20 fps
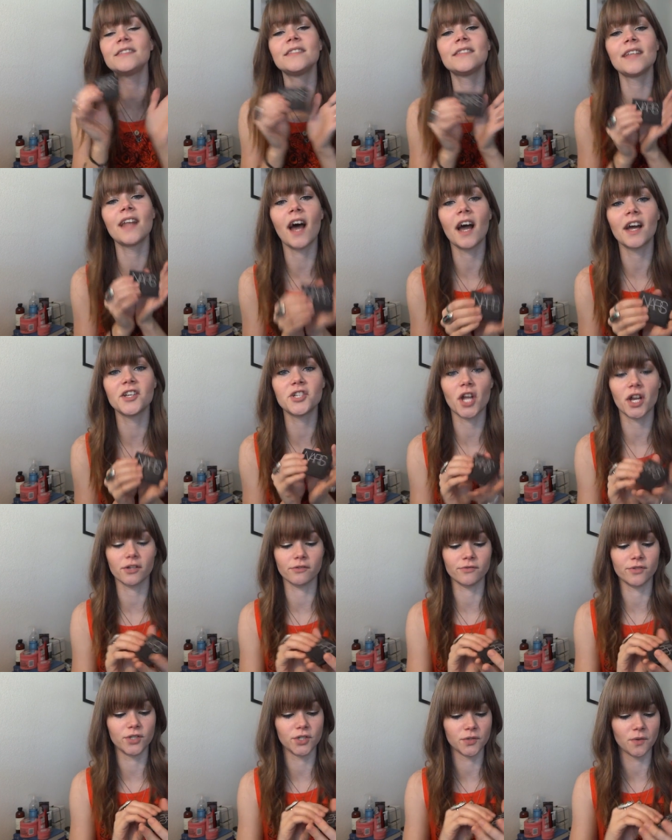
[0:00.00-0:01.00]
this is an
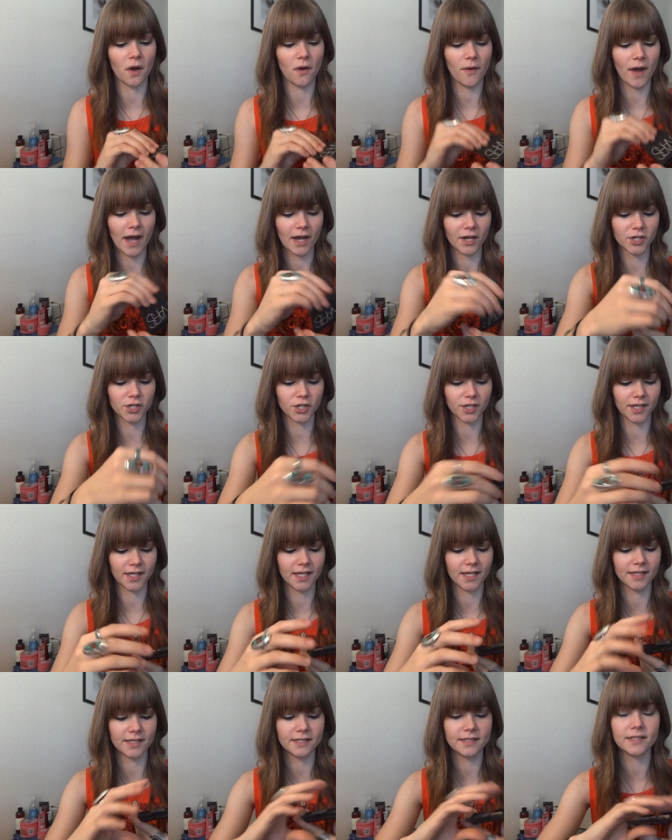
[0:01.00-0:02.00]
eyeshadow duo
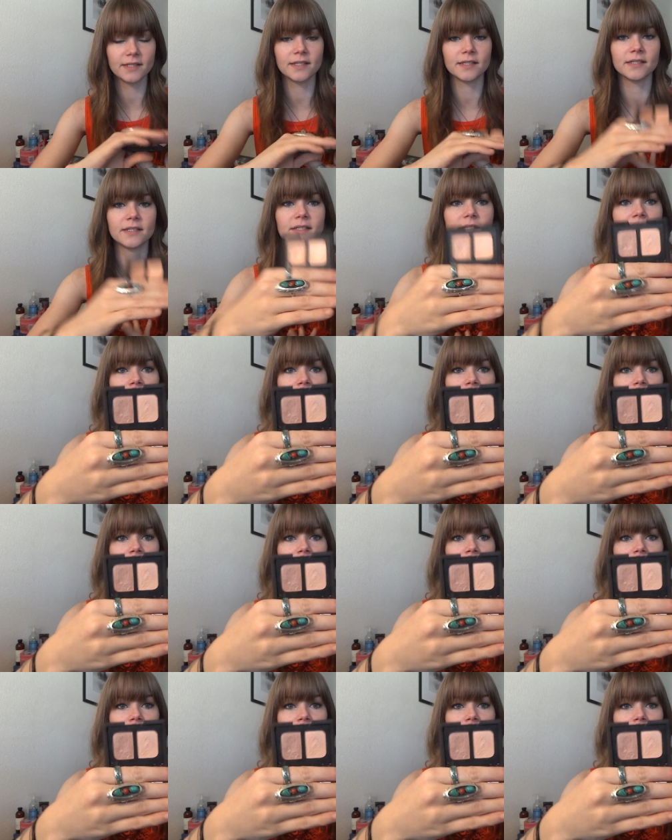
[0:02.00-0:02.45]
actually, and this is in